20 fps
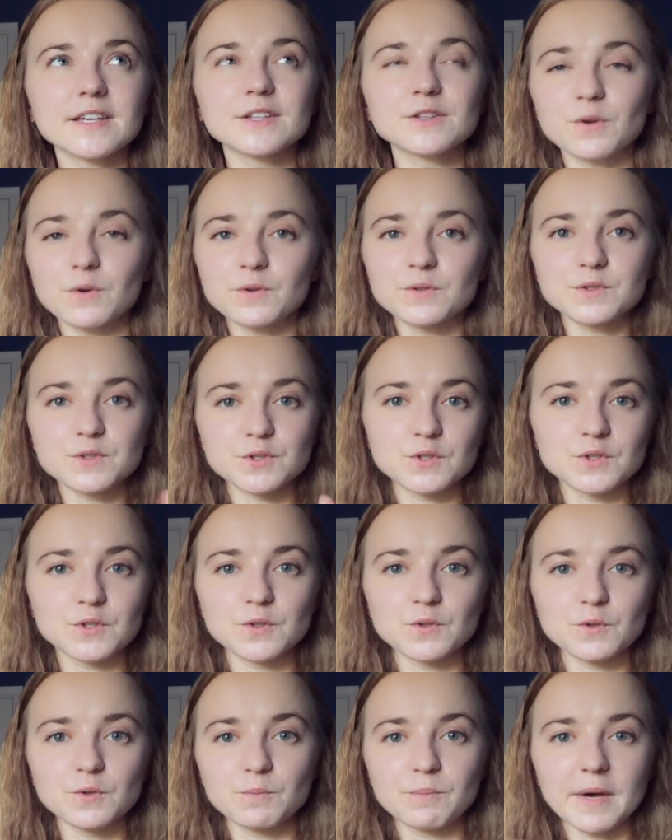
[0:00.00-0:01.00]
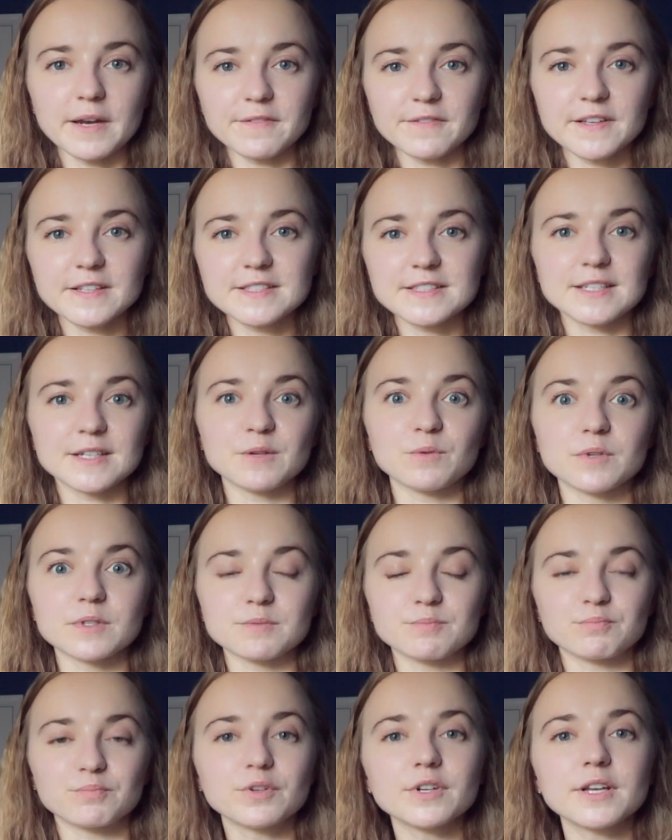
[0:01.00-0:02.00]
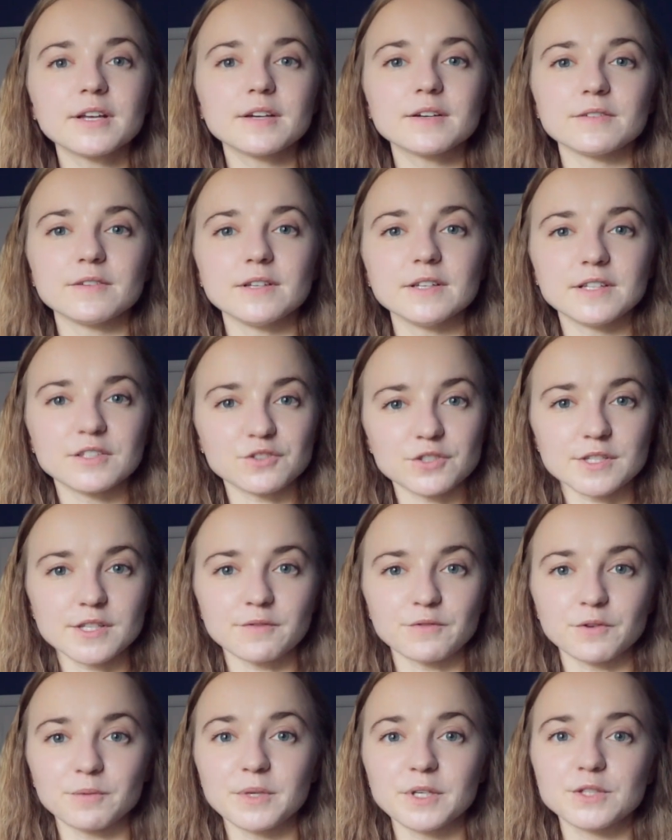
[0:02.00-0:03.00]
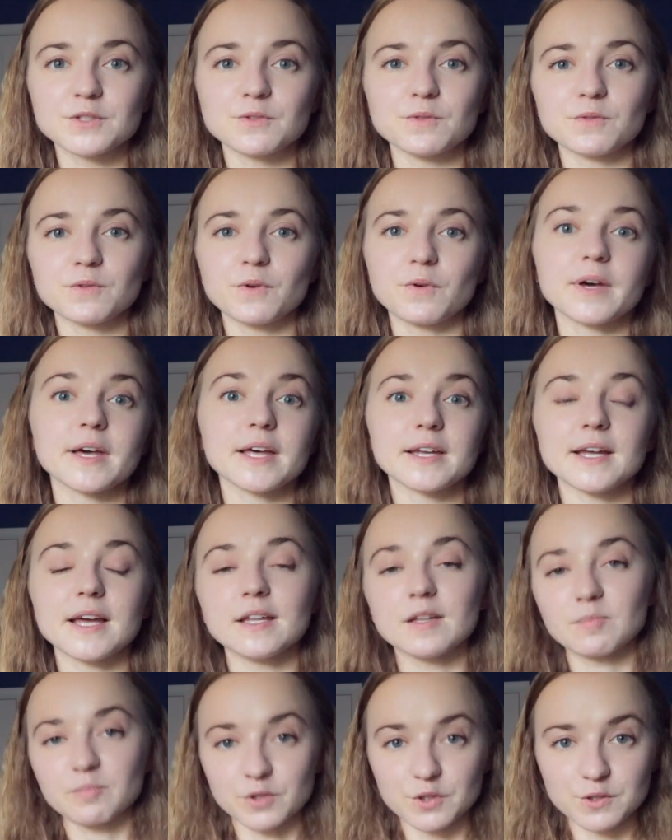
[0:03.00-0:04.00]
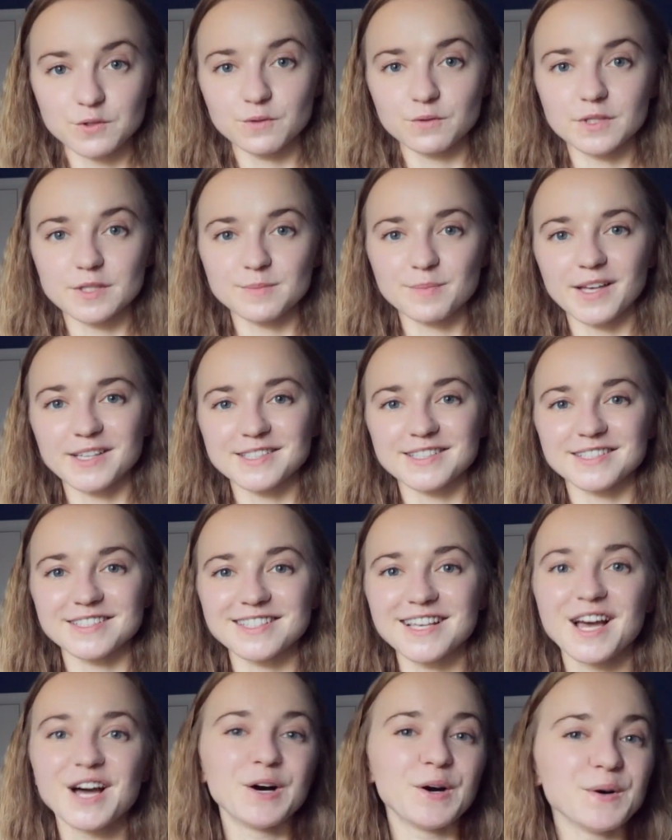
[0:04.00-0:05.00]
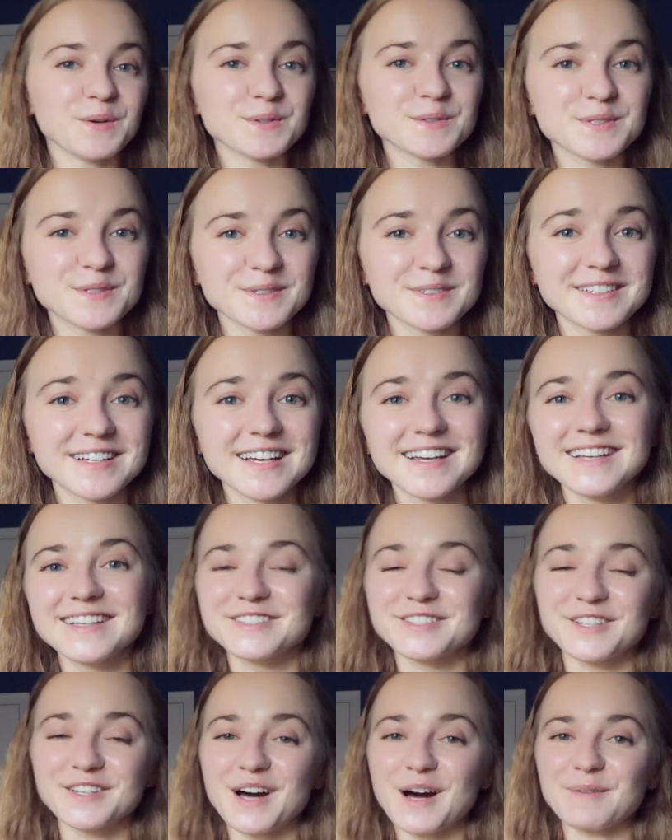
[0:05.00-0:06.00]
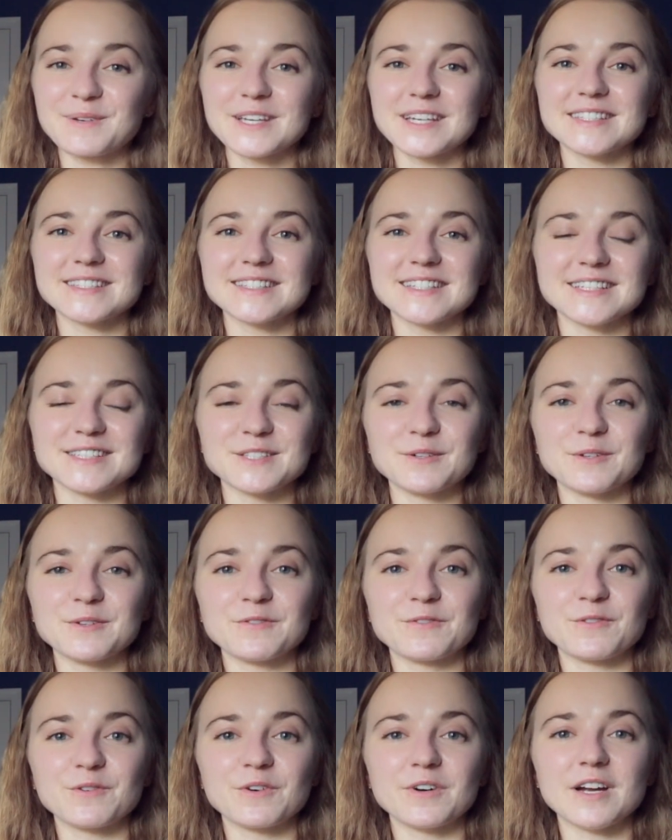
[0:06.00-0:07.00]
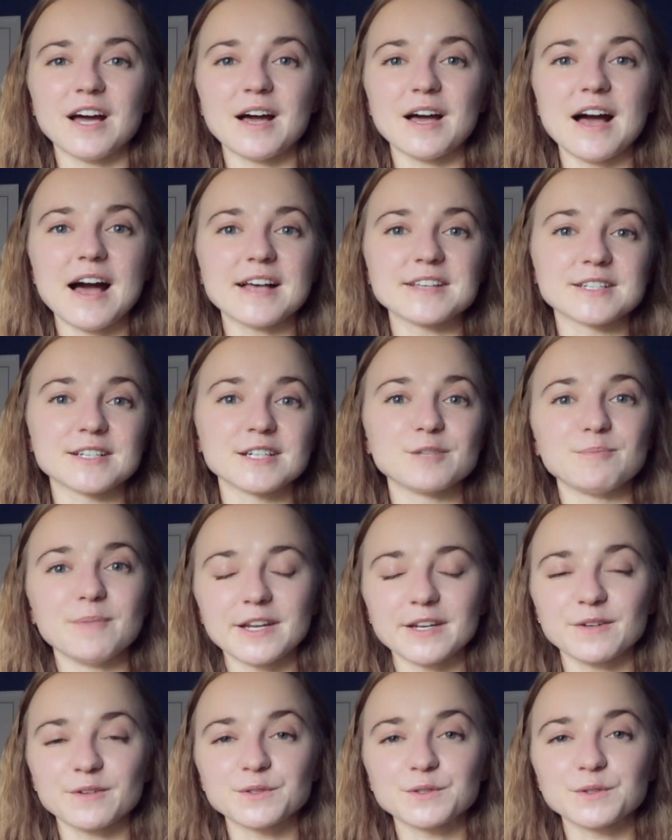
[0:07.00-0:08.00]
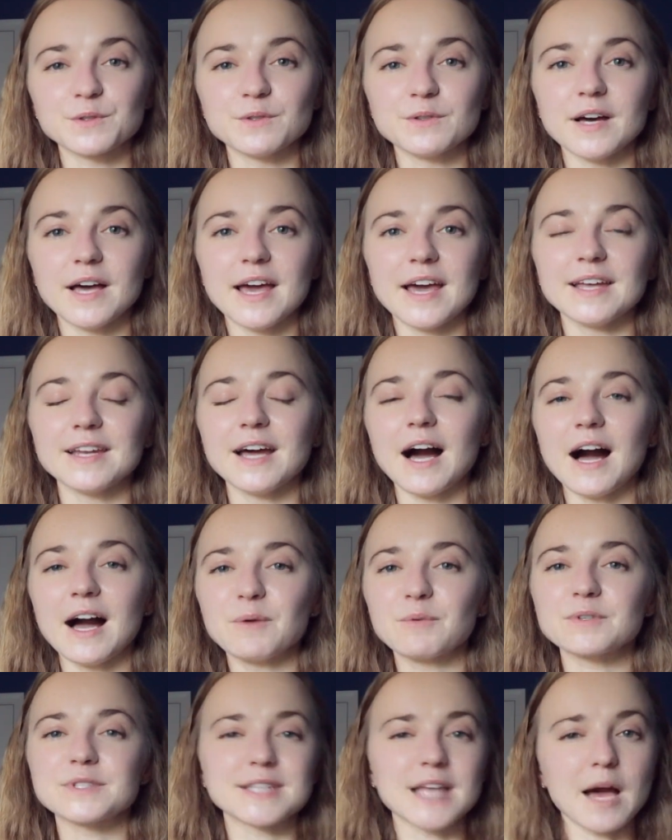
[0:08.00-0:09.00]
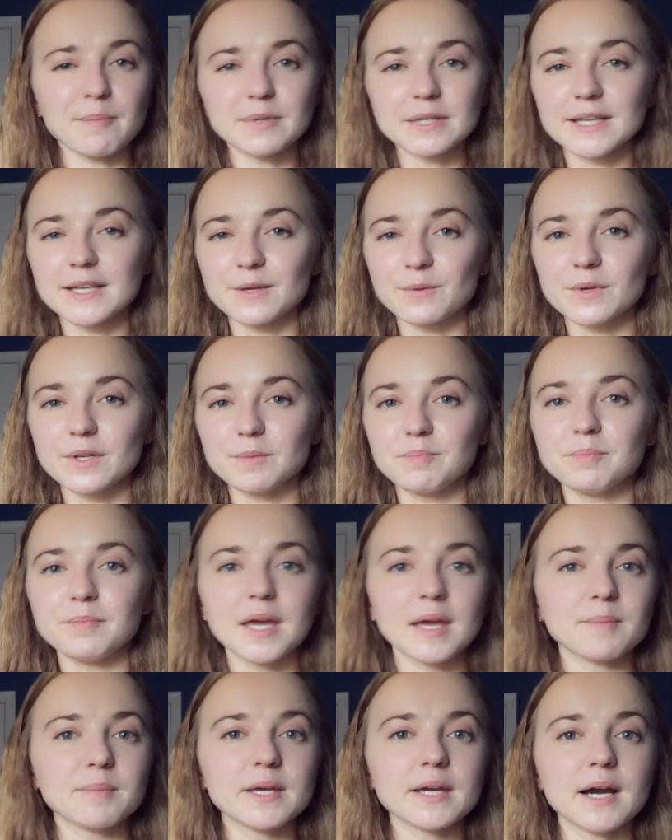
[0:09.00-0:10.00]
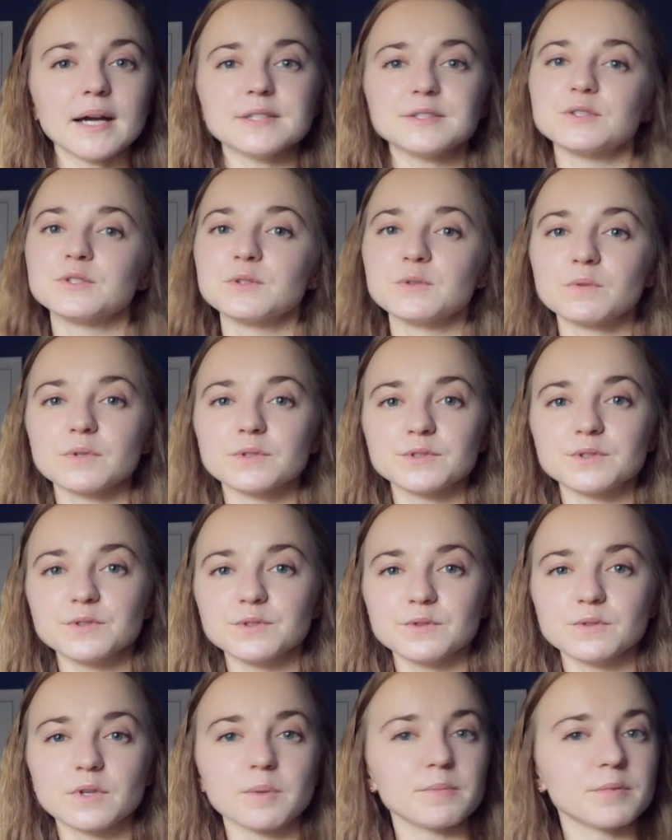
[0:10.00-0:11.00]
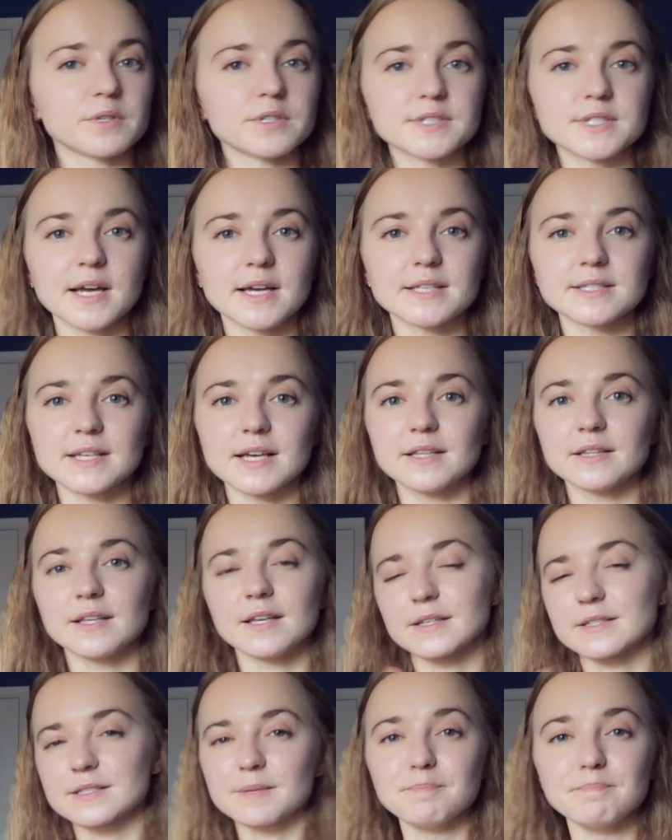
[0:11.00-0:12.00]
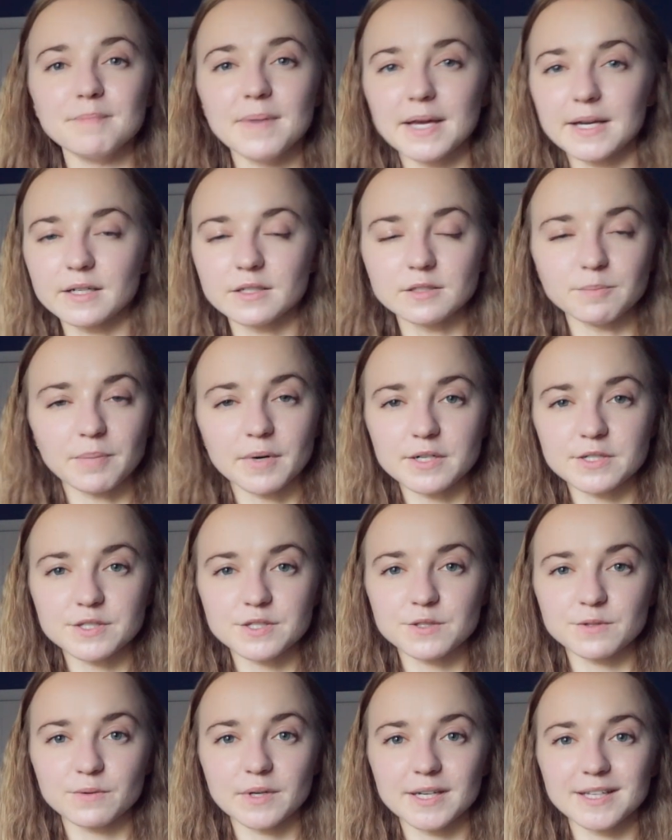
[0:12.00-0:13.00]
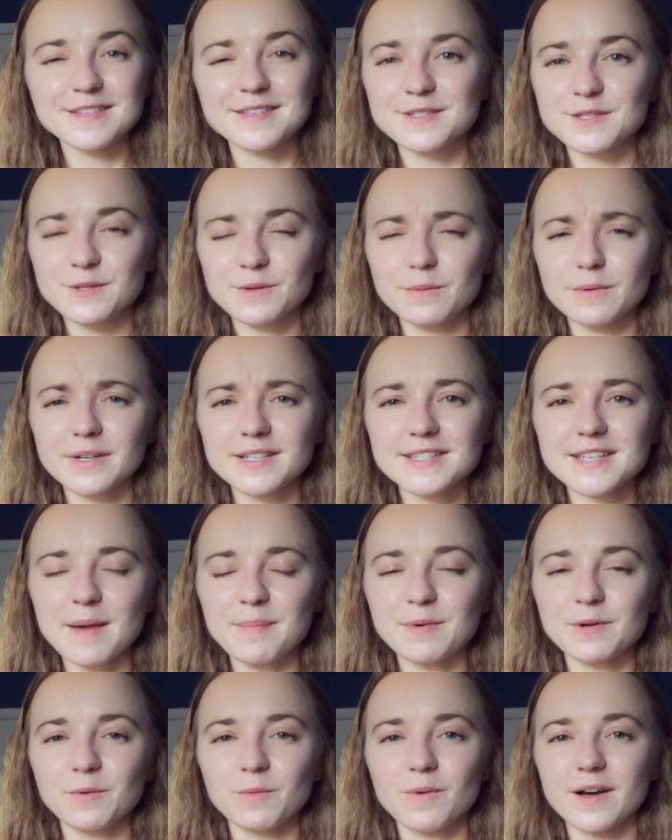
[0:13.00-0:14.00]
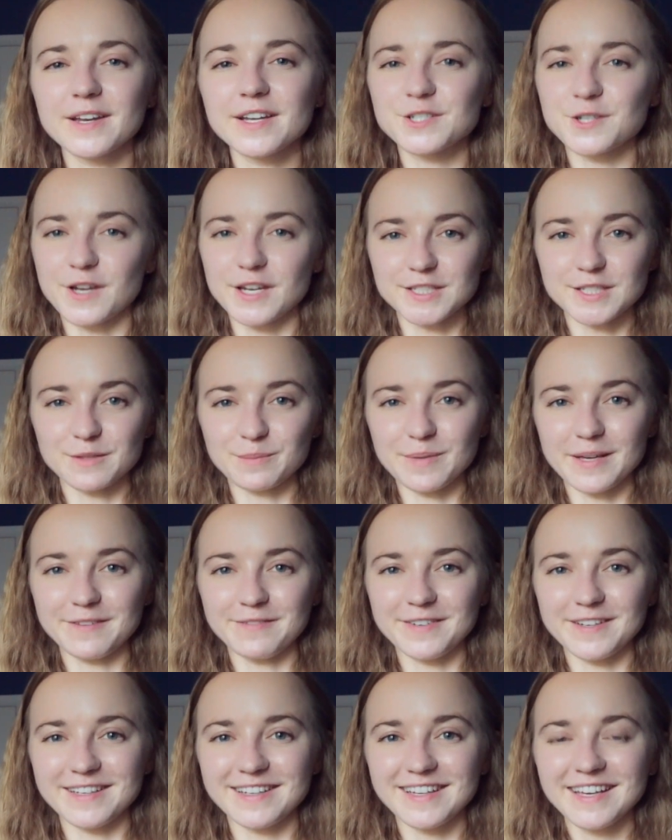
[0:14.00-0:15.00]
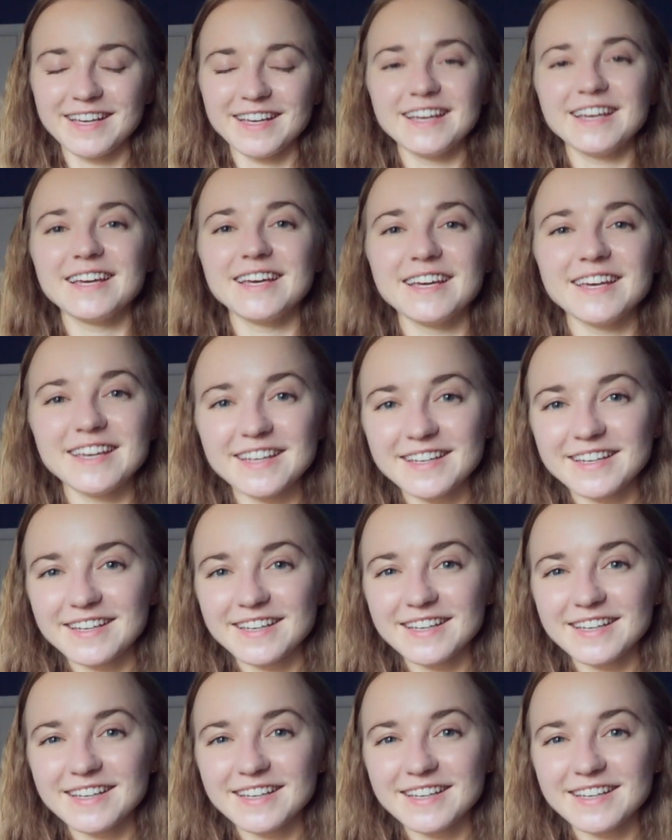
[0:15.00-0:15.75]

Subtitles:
those two benefits, it was pretty interesting for me to go ahead and pursue this masters. Also, Johns Hopkins is known as a good medical school, and I was dabbling with maybe I do want to do computer science and some medical parts to it. So what is Capital One educational benefit? It